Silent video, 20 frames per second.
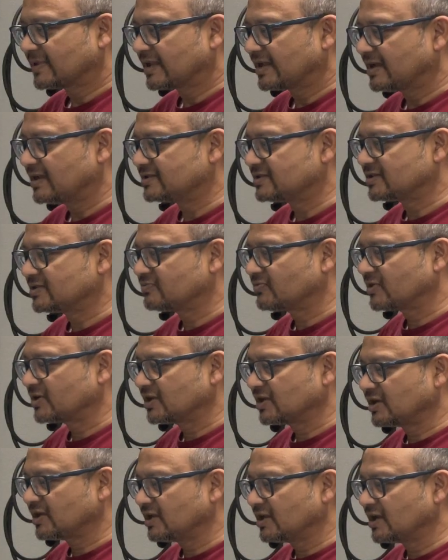Is it
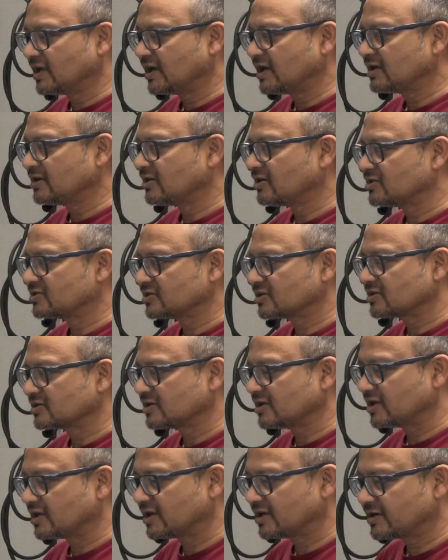vertically aligned, horizontally
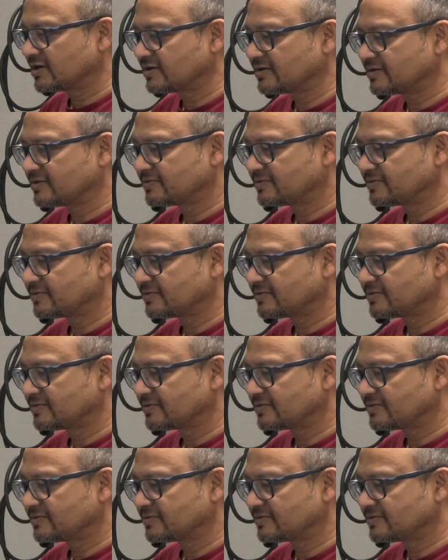aligned?